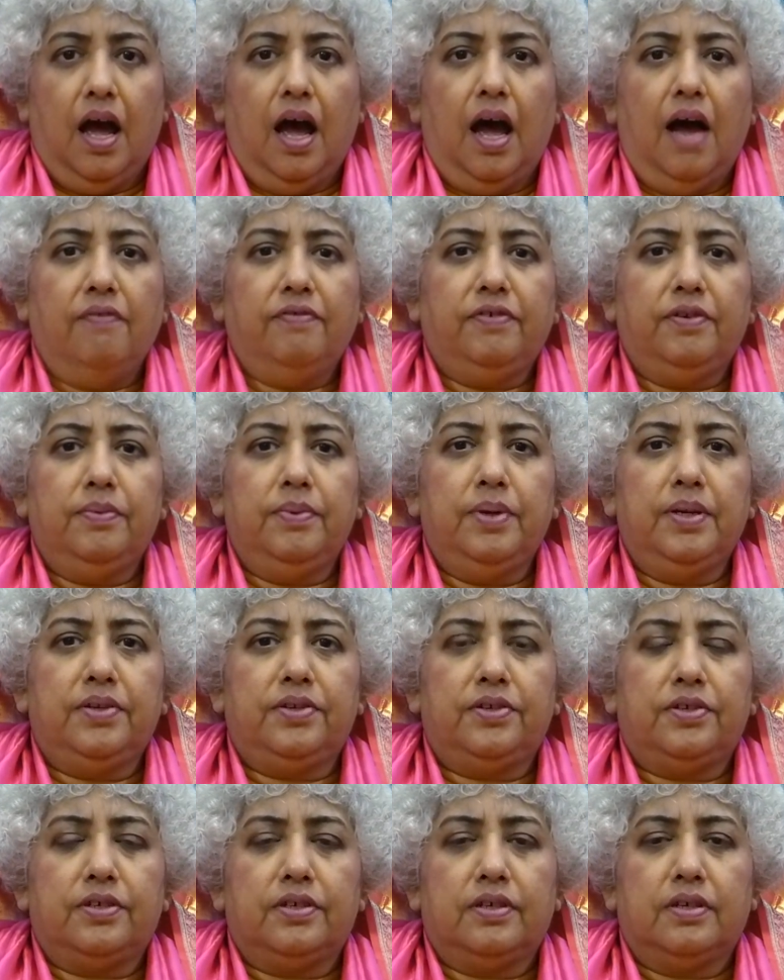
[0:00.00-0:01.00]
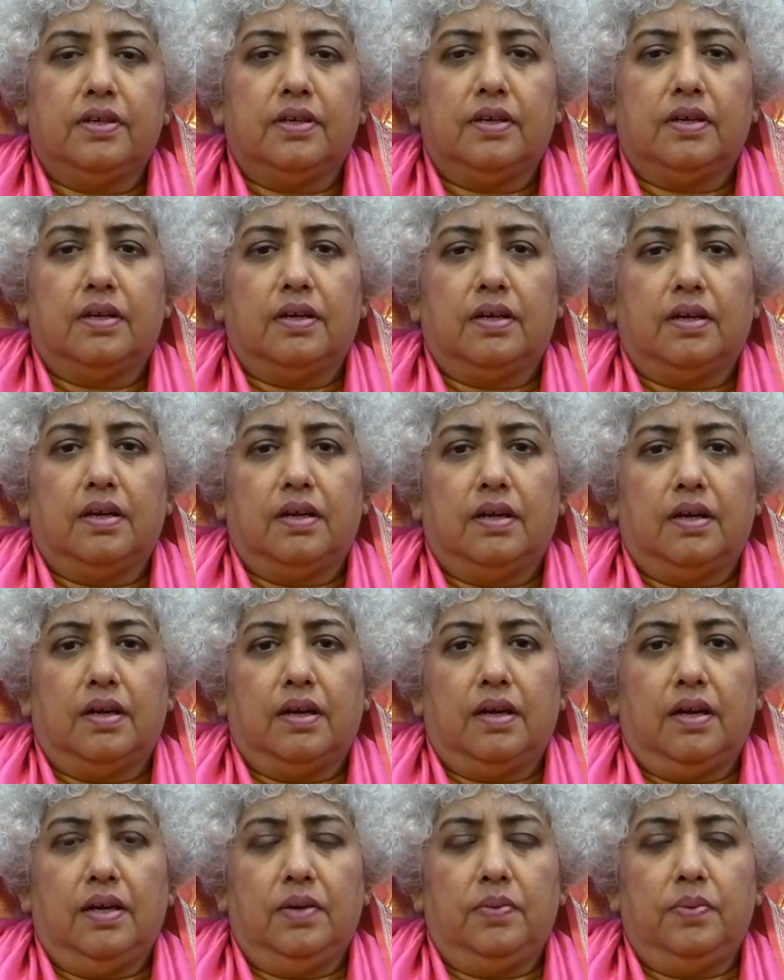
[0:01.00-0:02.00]
After which,
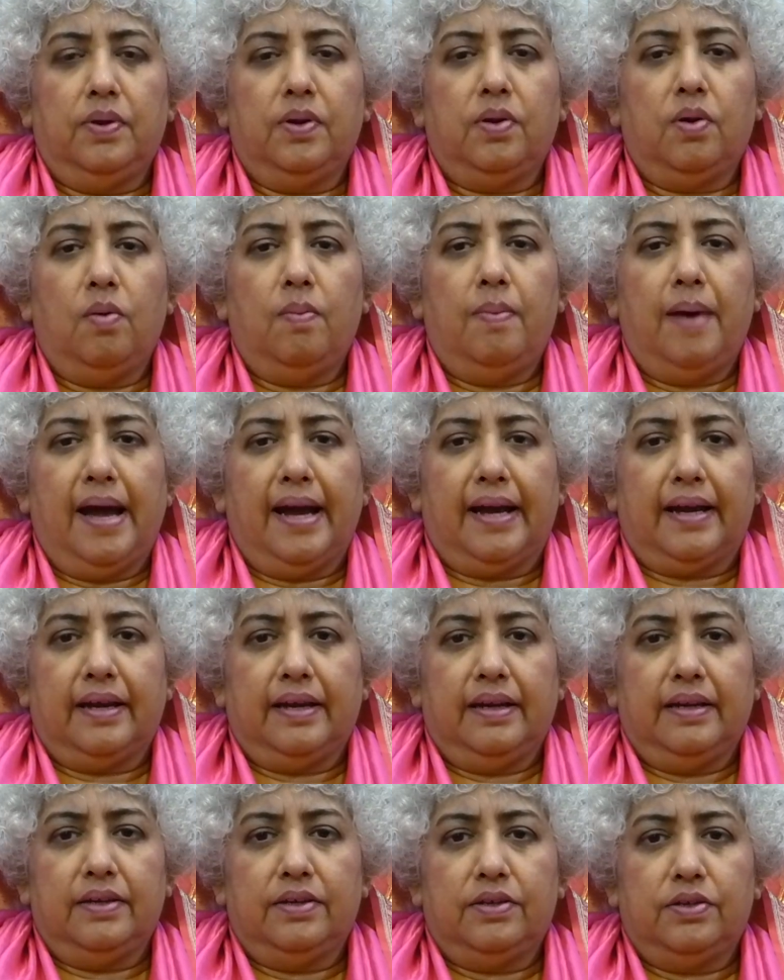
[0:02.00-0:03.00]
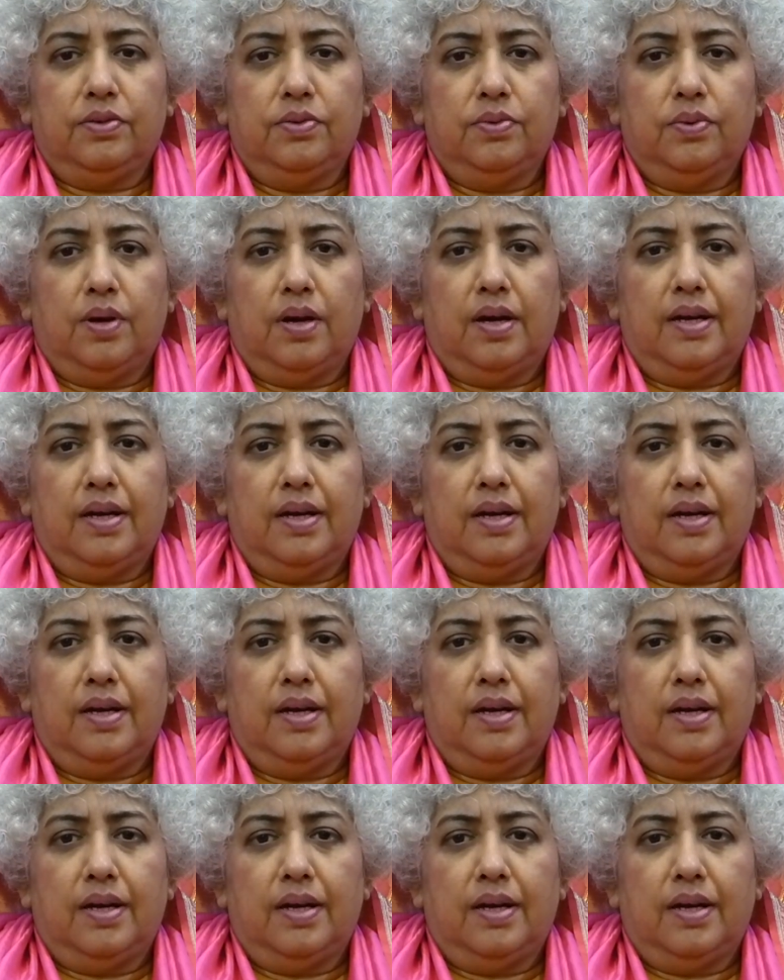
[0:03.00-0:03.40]
it will go back into